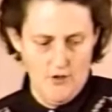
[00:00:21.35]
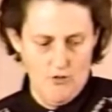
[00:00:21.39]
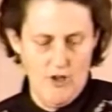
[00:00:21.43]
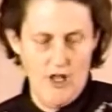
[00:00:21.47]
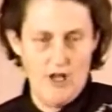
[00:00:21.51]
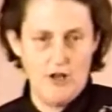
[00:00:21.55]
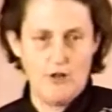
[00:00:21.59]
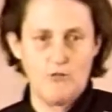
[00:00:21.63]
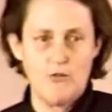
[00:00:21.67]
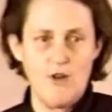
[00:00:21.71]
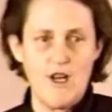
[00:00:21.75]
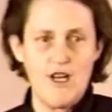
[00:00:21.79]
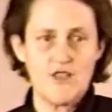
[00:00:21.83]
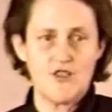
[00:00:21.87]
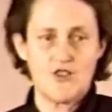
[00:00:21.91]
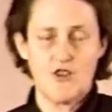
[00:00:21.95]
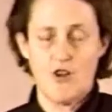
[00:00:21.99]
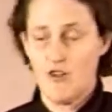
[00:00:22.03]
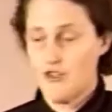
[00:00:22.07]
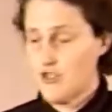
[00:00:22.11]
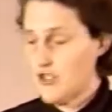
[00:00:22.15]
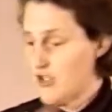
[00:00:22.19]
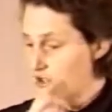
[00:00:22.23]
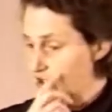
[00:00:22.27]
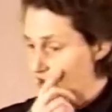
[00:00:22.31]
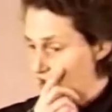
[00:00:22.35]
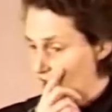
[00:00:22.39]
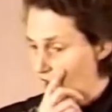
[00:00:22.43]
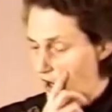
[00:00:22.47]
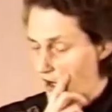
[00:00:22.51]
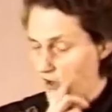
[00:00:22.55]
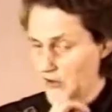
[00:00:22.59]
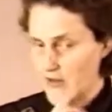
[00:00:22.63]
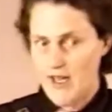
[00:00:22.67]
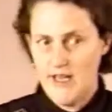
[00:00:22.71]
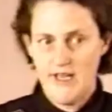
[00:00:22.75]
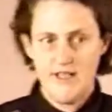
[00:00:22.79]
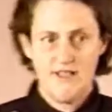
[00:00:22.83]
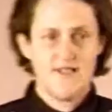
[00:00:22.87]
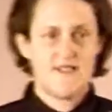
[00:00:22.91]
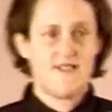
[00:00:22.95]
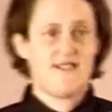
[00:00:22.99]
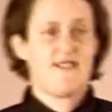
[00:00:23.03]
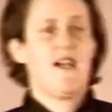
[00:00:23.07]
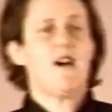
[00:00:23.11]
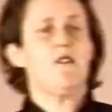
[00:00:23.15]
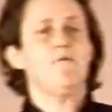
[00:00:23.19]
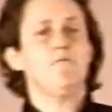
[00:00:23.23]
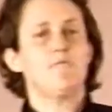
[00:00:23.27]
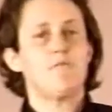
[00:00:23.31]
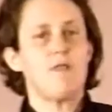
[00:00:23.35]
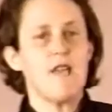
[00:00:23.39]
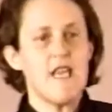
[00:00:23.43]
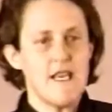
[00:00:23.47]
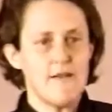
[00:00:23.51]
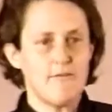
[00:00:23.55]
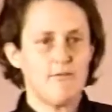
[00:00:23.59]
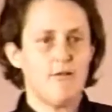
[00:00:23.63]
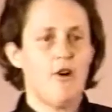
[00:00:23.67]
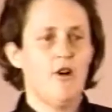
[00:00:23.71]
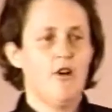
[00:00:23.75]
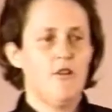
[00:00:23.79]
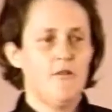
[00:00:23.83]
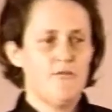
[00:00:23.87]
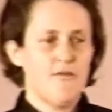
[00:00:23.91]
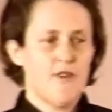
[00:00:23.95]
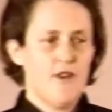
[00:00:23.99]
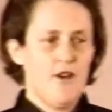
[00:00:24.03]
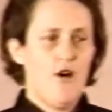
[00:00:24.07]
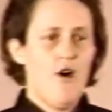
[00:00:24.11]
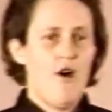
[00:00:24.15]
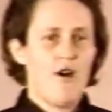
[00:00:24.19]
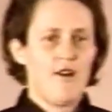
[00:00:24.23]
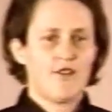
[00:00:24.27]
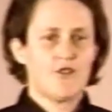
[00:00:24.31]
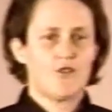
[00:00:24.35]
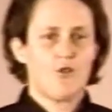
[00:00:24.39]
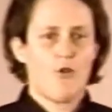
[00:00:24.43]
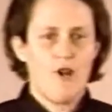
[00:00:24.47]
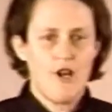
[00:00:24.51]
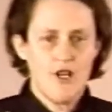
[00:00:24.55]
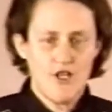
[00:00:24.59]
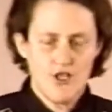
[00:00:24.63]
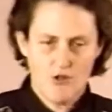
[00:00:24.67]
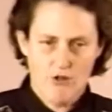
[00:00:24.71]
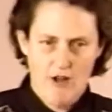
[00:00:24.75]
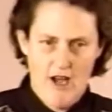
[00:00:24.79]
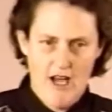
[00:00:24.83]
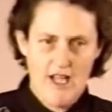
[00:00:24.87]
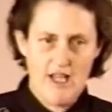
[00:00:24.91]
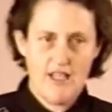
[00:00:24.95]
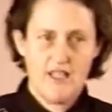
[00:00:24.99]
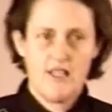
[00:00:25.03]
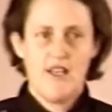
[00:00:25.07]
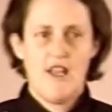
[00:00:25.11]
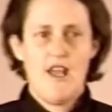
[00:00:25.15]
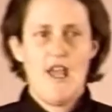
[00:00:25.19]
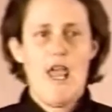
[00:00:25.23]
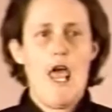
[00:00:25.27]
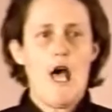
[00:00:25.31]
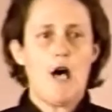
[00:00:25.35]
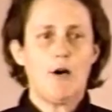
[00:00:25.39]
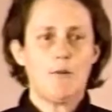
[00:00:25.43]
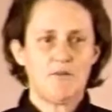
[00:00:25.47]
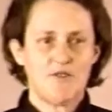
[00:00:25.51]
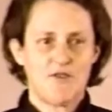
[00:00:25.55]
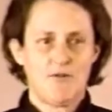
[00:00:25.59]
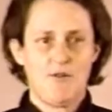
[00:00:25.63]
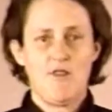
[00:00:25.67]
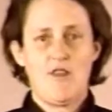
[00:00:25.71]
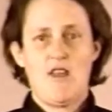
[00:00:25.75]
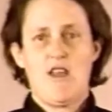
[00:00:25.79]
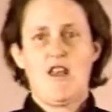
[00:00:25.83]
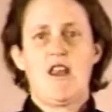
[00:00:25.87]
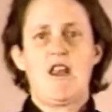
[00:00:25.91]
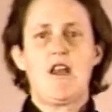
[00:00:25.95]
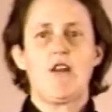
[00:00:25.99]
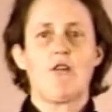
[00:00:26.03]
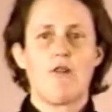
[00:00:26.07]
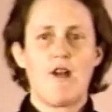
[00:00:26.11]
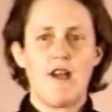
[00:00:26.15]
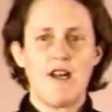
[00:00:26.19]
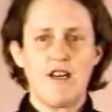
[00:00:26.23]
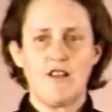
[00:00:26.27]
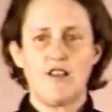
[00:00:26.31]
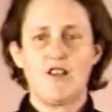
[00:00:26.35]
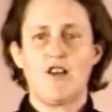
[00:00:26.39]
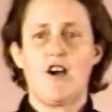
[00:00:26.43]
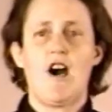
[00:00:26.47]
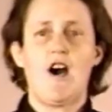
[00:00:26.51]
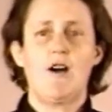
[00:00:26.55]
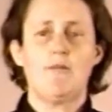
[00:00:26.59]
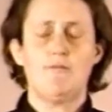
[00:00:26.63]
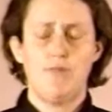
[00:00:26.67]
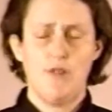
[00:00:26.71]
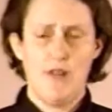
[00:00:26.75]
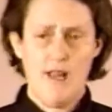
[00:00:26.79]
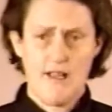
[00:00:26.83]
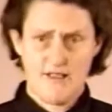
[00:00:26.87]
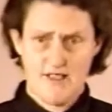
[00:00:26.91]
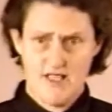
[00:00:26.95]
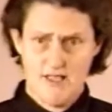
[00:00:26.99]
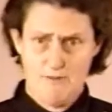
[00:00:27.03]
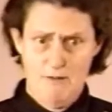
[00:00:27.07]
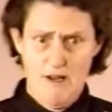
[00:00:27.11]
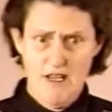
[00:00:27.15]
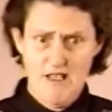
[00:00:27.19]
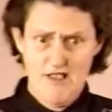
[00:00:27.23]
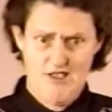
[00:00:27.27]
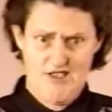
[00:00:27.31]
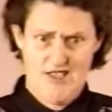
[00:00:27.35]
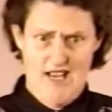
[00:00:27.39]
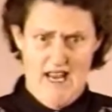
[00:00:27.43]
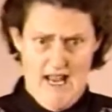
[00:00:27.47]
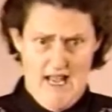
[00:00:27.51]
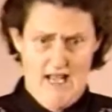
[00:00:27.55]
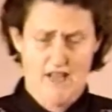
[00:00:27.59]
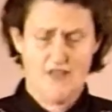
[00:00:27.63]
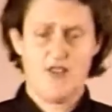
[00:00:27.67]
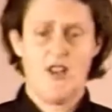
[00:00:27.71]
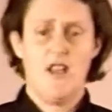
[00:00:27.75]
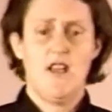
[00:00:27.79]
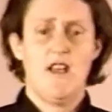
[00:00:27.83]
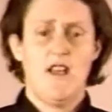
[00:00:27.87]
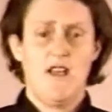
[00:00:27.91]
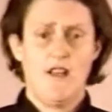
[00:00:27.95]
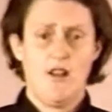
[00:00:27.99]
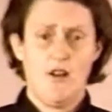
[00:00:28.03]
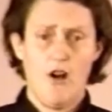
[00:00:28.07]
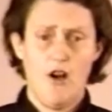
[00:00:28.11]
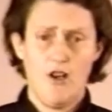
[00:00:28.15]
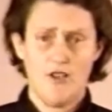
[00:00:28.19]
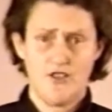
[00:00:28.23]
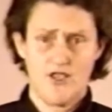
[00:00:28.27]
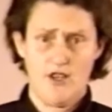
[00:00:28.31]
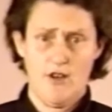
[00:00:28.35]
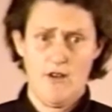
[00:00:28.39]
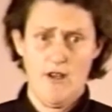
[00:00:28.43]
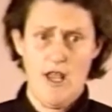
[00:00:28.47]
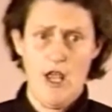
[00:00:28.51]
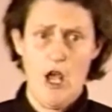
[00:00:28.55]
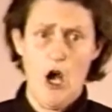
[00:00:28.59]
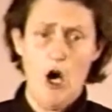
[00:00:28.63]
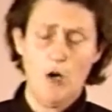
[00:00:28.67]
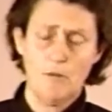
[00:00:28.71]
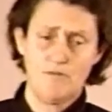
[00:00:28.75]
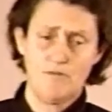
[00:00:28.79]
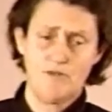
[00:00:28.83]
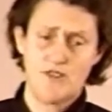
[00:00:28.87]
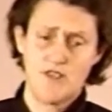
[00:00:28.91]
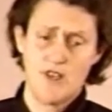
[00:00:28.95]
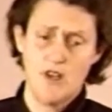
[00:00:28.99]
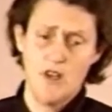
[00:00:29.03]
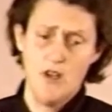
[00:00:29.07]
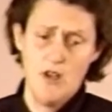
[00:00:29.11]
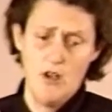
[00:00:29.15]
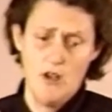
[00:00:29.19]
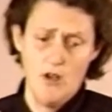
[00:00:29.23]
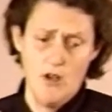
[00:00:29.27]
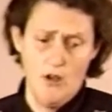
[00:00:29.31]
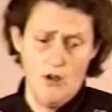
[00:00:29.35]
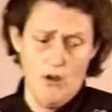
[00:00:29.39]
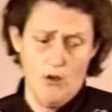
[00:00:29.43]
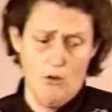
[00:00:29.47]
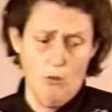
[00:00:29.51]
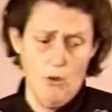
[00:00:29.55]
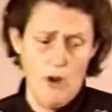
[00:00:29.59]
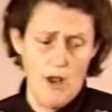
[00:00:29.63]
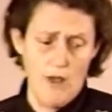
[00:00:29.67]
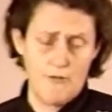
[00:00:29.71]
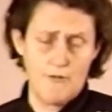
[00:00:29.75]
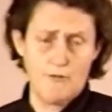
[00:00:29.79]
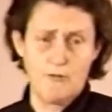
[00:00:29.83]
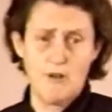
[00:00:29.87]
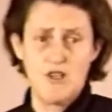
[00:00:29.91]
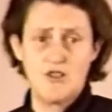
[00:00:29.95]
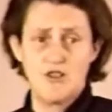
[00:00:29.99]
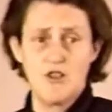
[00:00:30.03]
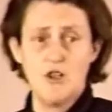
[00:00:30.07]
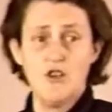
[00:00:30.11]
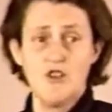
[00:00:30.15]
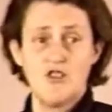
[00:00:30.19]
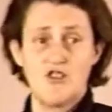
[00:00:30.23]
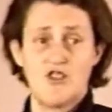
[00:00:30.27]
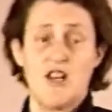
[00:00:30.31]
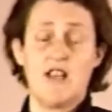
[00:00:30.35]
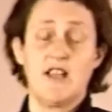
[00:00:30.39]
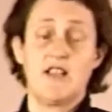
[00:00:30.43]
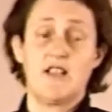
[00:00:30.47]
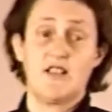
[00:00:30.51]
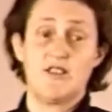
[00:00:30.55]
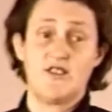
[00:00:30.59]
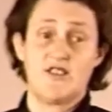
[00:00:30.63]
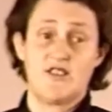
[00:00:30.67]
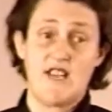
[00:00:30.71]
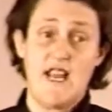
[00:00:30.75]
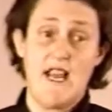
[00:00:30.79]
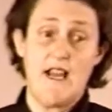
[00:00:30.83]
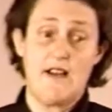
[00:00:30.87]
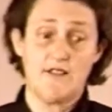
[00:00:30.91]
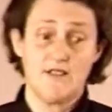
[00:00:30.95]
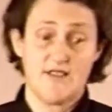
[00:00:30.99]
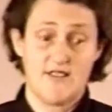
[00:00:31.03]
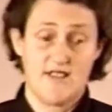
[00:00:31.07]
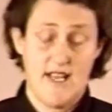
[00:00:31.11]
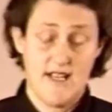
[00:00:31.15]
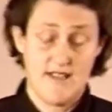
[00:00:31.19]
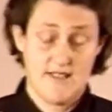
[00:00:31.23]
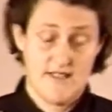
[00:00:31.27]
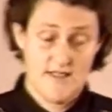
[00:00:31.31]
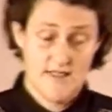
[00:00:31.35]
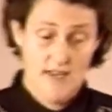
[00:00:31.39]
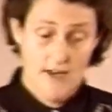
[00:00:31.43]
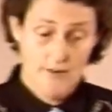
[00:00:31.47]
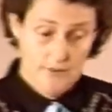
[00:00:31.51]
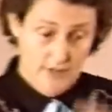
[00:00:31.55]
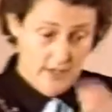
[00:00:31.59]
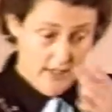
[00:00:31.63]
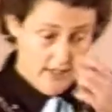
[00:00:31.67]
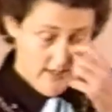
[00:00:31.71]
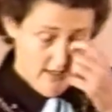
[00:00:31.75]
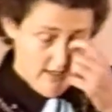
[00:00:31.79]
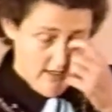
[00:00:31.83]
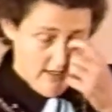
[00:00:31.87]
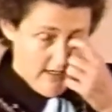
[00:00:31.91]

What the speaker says: Well, research has shown that in some people, auditory training helps with hearing complex speech sounds. It also helps with reducing sound sensitivity.